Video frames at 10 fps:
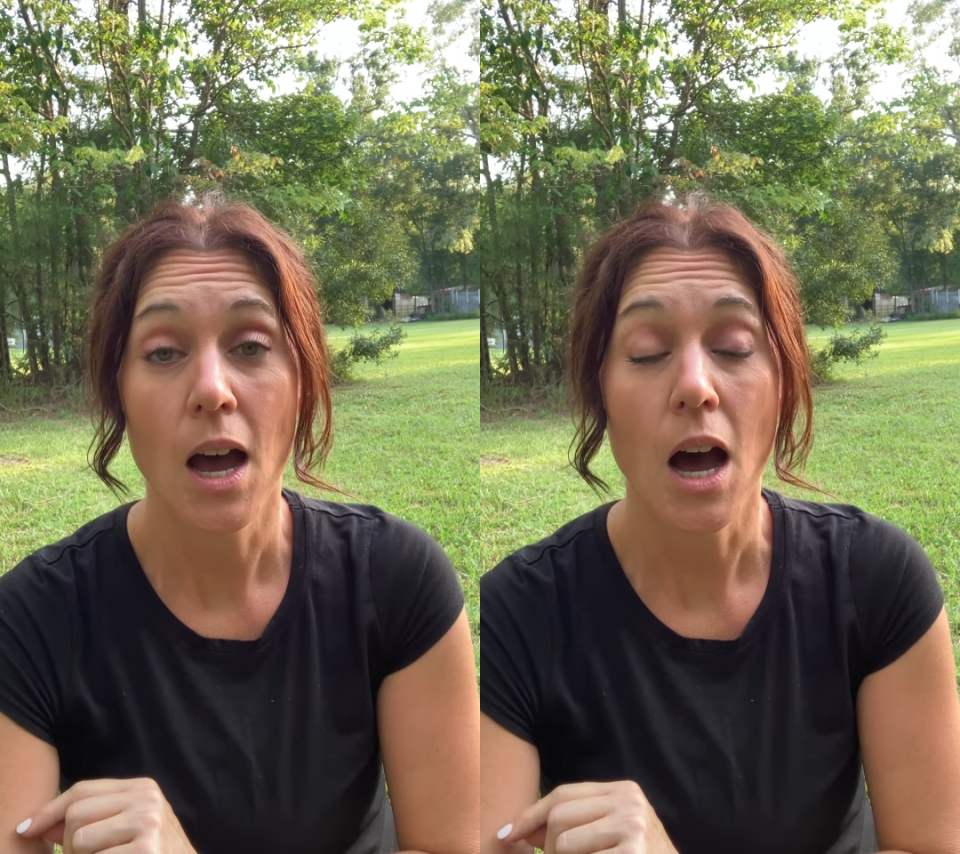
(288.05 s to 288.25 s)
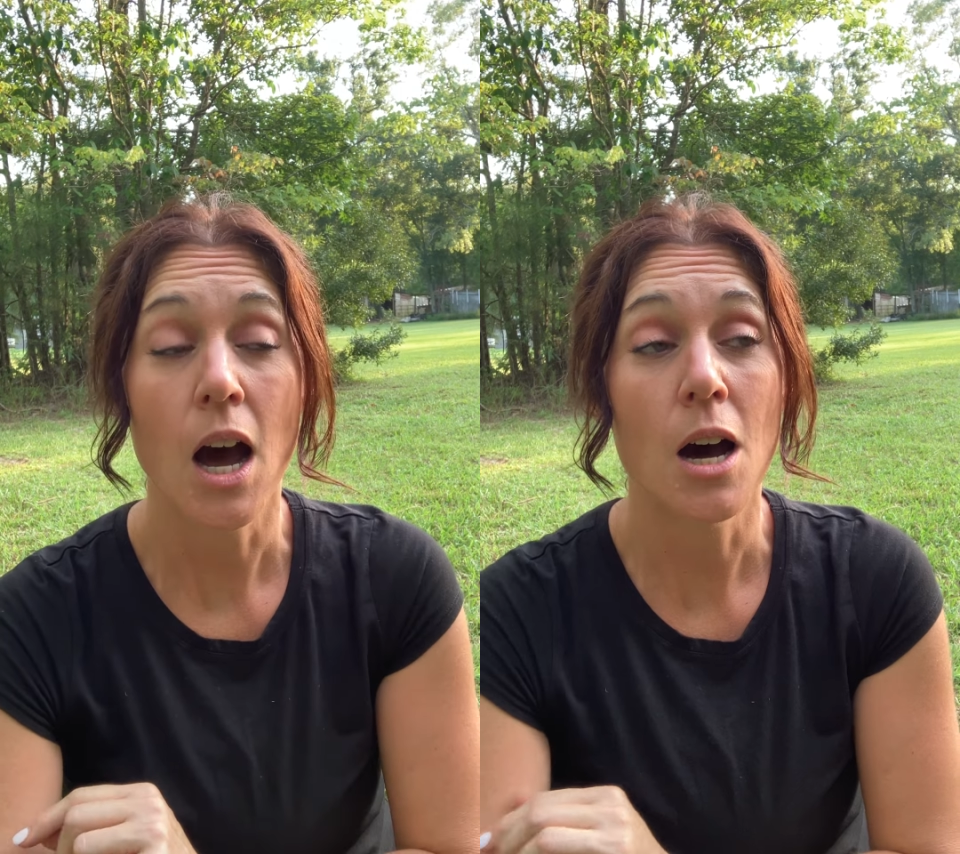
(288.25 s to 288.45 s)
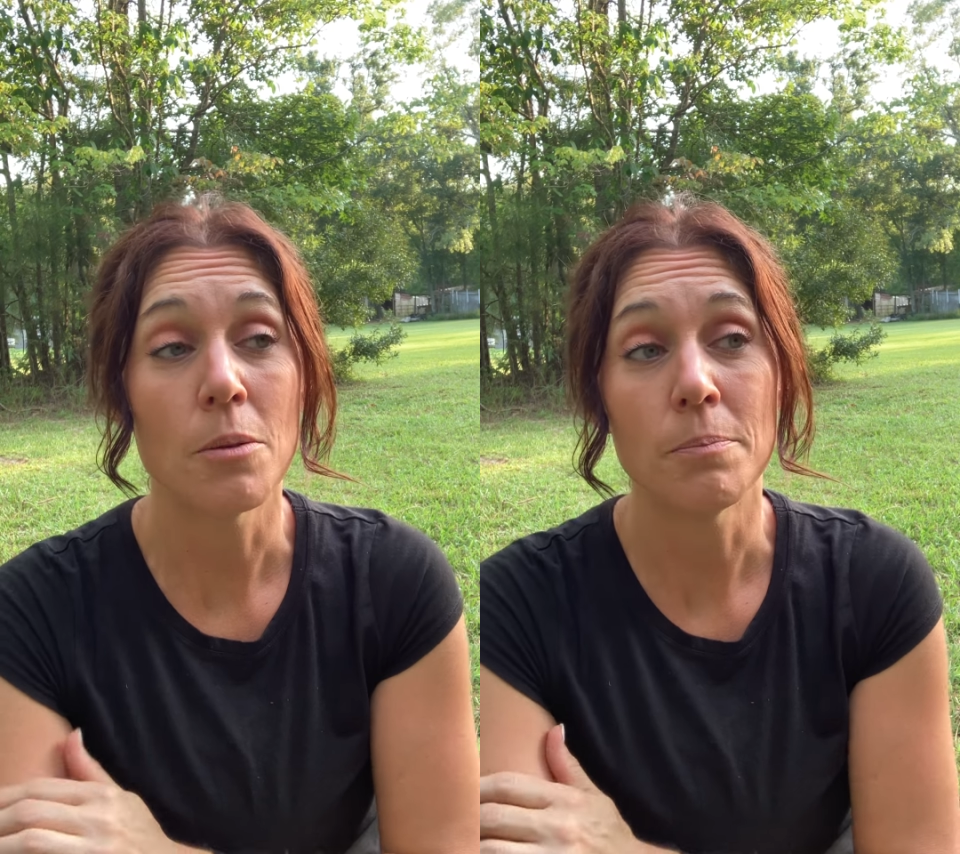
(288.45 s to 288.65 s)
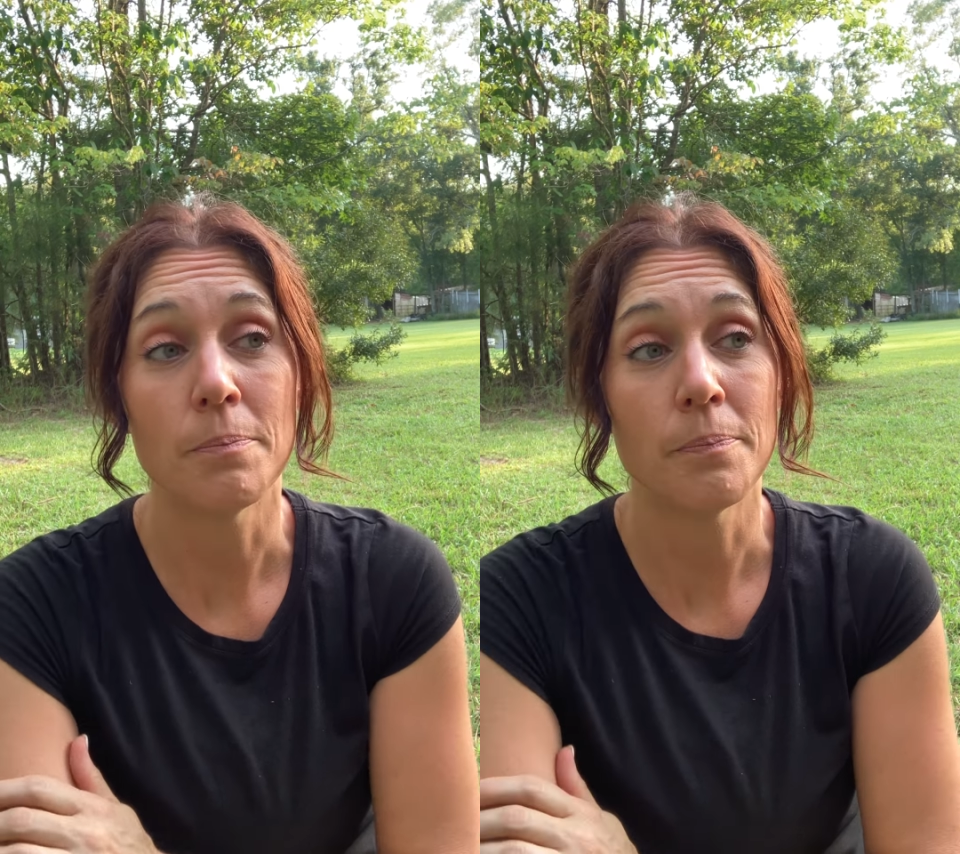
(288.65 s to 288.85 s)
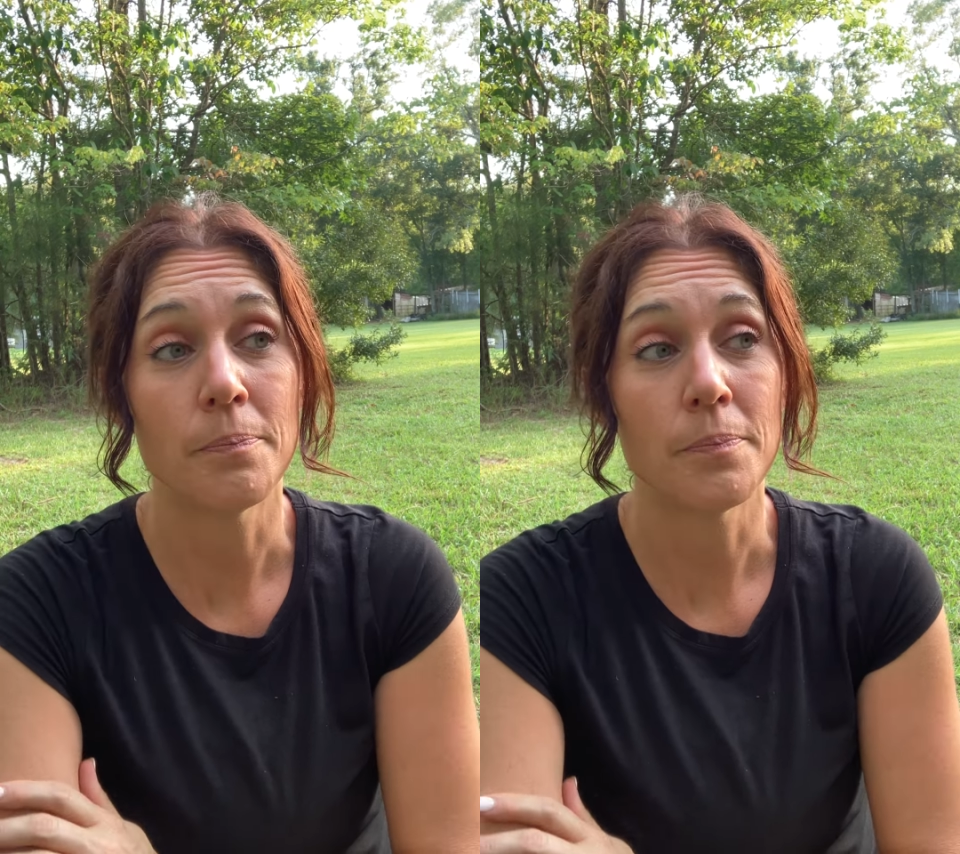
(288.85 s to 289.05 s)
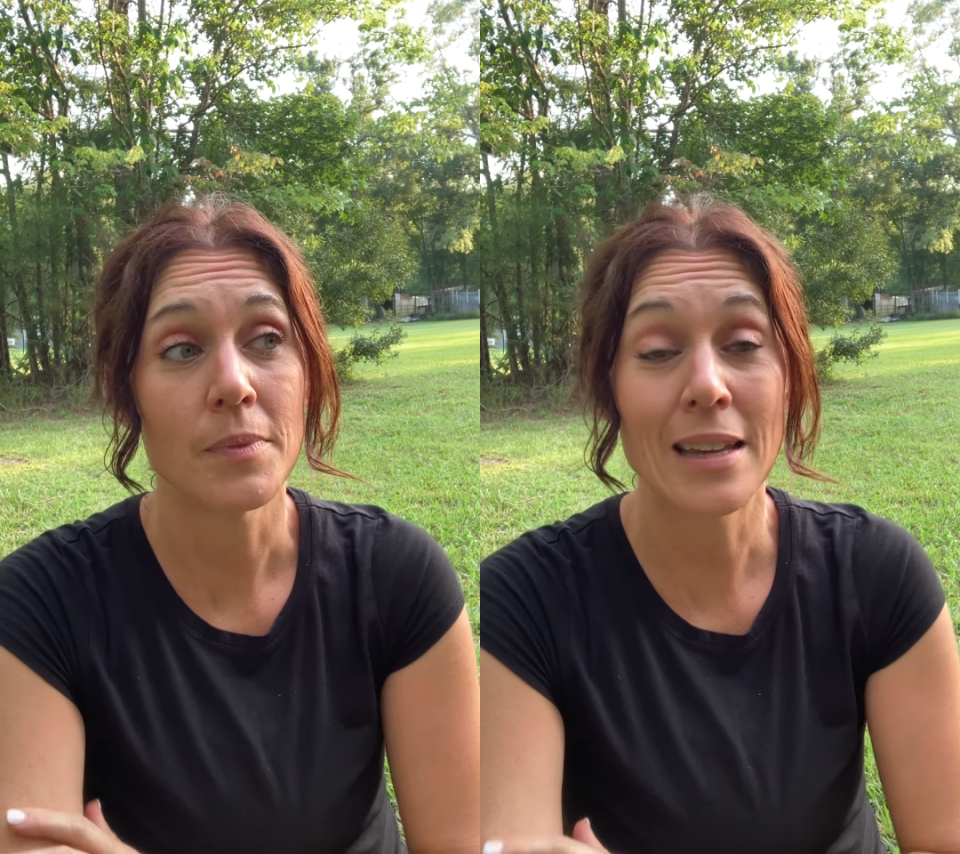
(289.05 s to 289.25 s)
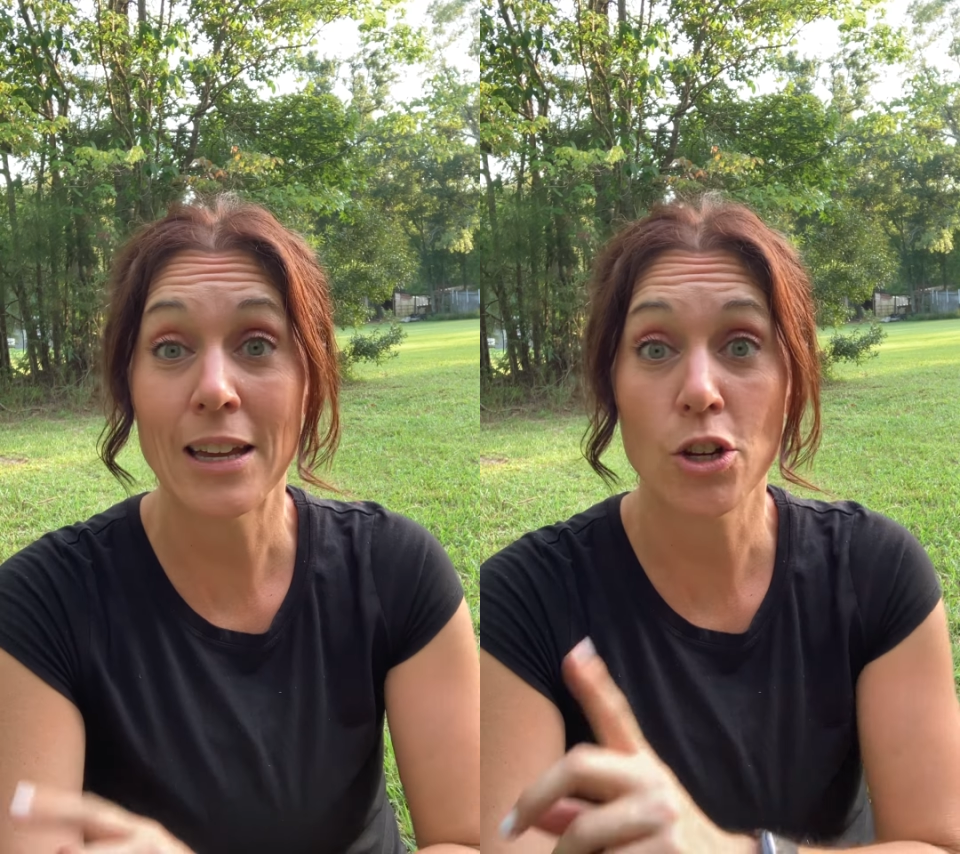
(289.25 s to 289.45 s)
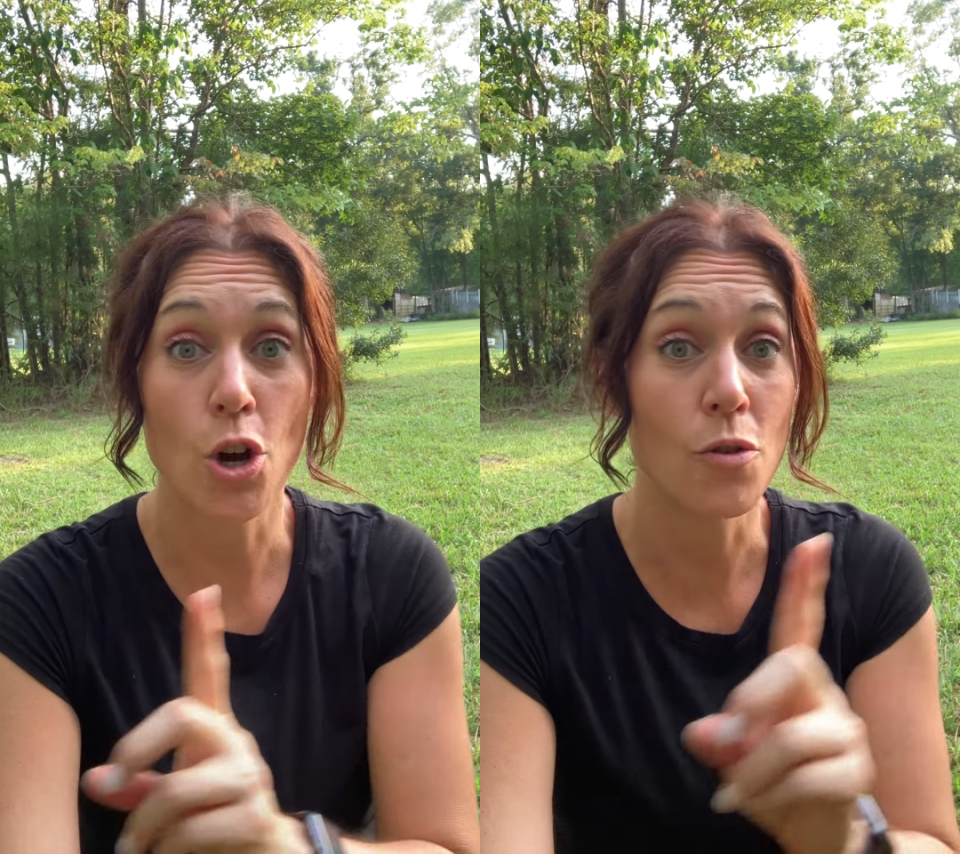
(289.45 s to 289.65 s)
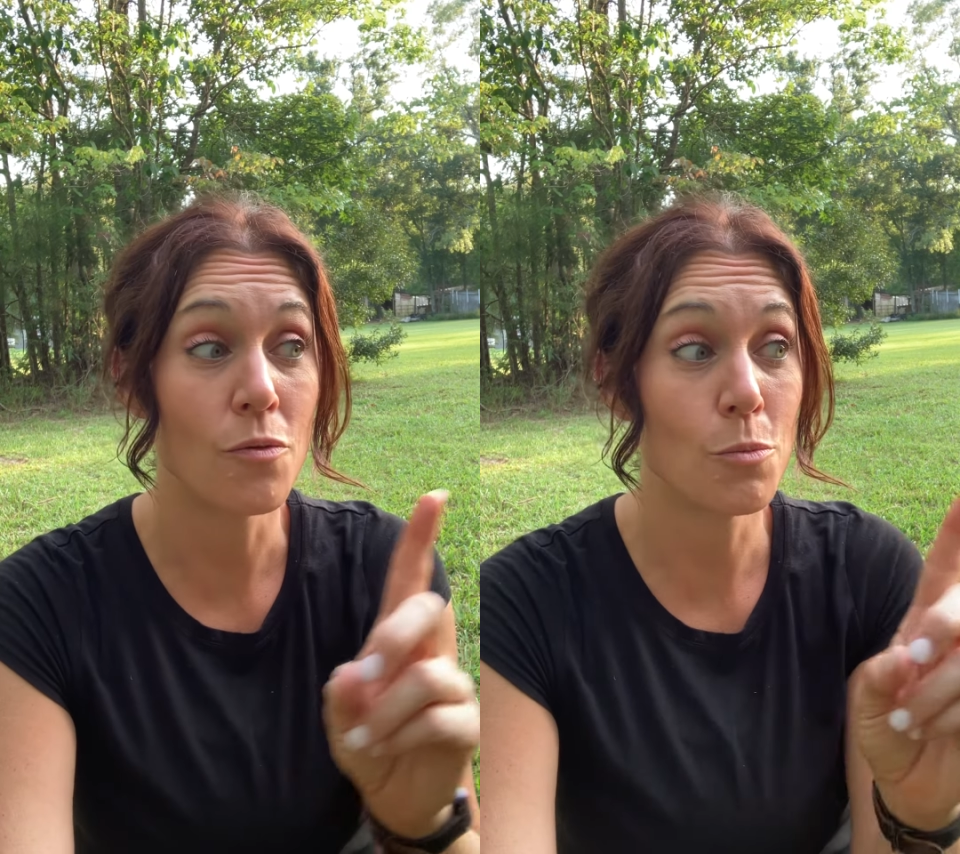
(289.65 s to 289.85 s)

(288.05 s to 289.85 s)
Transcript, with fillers: um, can go